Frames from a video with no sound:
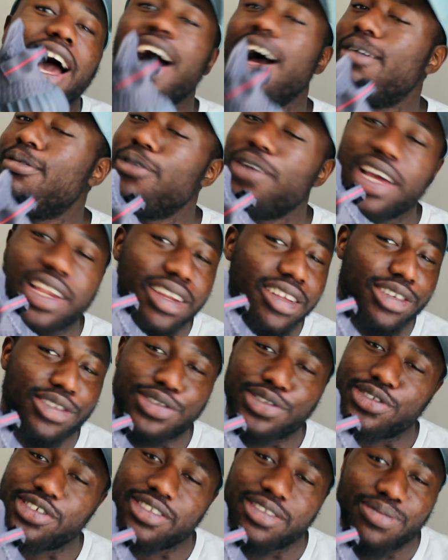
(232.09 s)
I'm wearing the
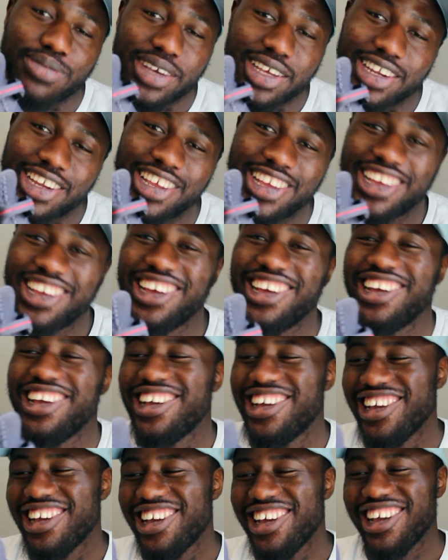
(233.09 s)
shoes, man.
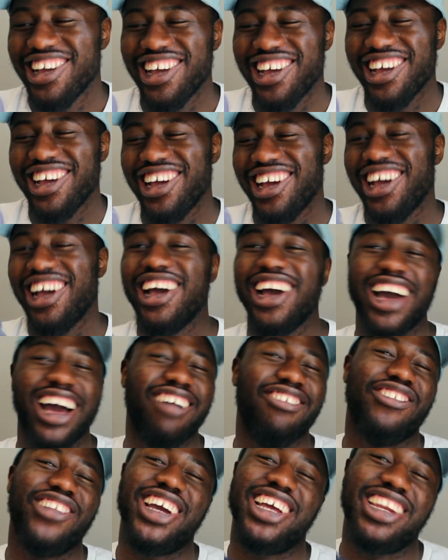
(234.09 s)

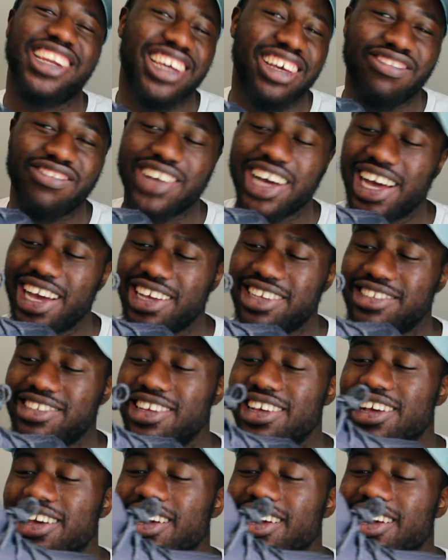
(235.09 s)
I'm wearing them, guys.